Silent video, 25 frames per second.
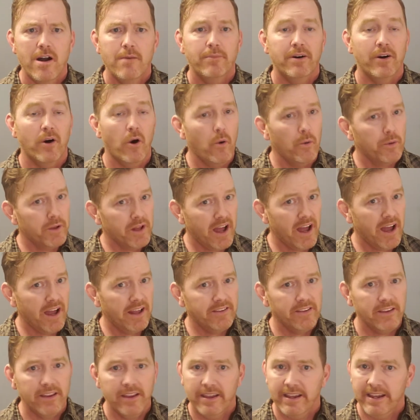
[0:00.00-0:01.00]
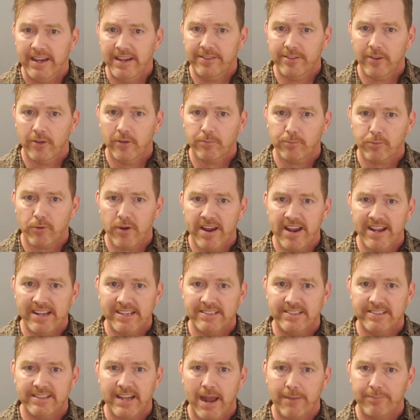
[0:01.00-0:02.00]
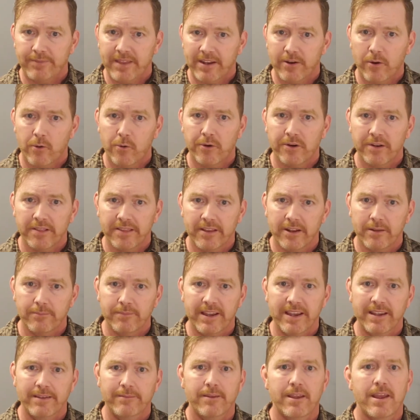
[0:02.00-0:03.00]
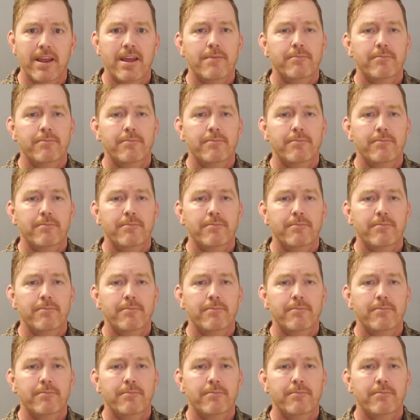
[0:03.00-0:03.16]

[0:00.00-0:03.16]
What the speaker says: but hold on, hit those brakes, tap that horn a little bit,